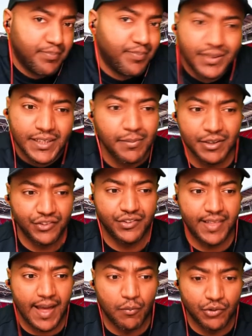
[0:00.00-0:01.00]
Pretty much
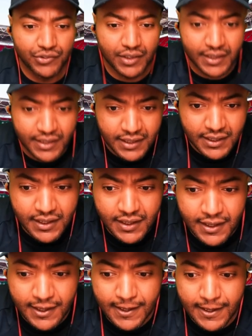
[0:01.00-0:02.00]
that was it.
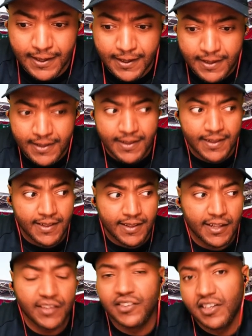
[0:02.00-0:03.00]

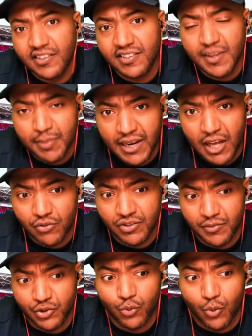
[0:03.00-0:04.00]
It's good to see Bernardo
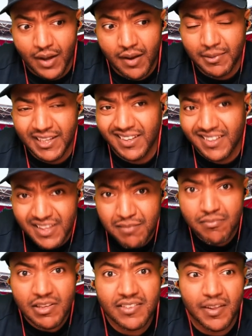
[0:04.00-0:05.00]
Silva score. I mean, he
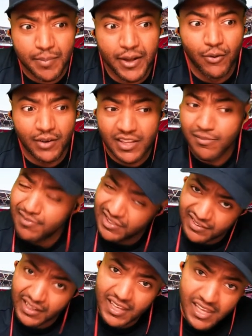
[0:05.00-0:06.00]
missed a penalty. He
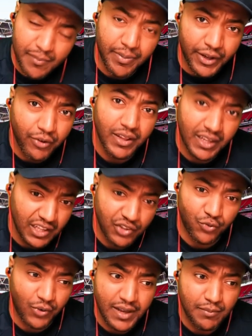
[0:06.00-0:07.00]
missed a key penalty
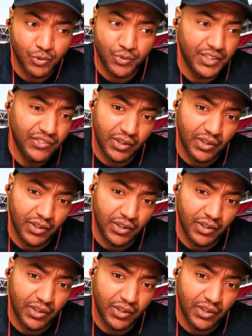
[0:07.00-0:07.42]
against Real Madrid.